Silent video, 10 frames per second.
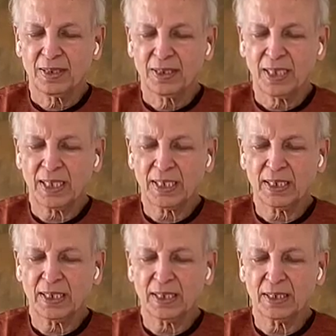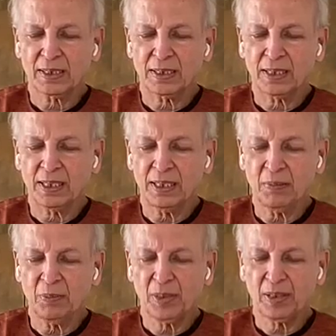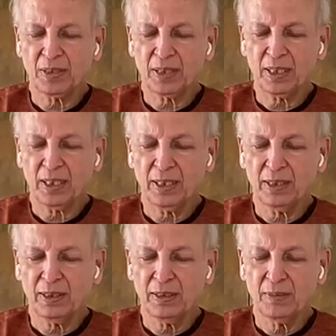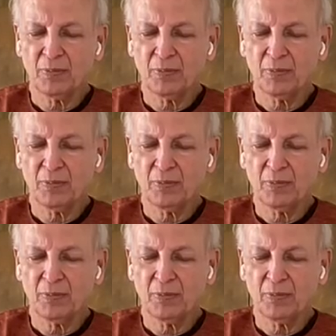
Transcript: Take a deep breath in,